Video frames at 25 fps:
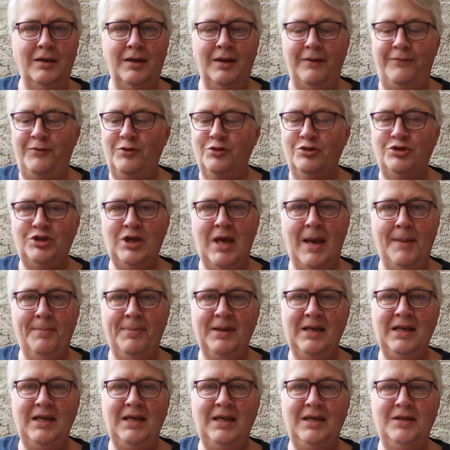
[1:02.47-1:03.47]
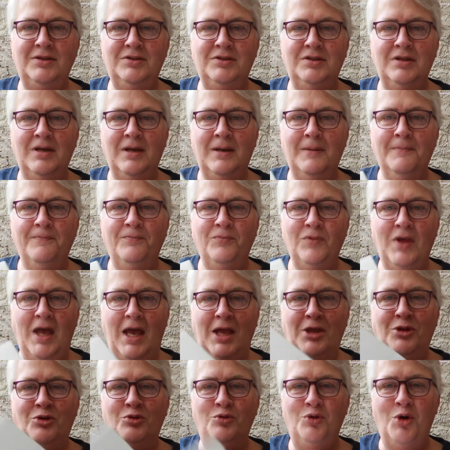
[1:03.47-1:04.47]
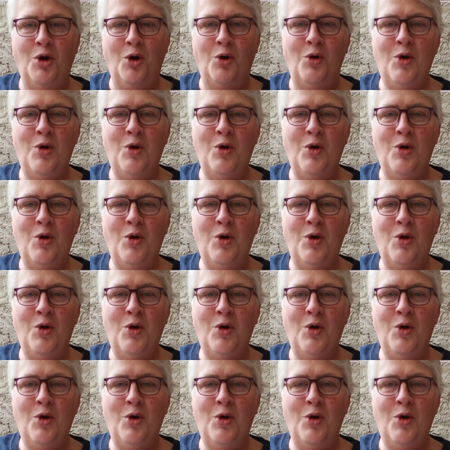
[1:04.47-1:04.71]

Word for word: If you're Japanese and you know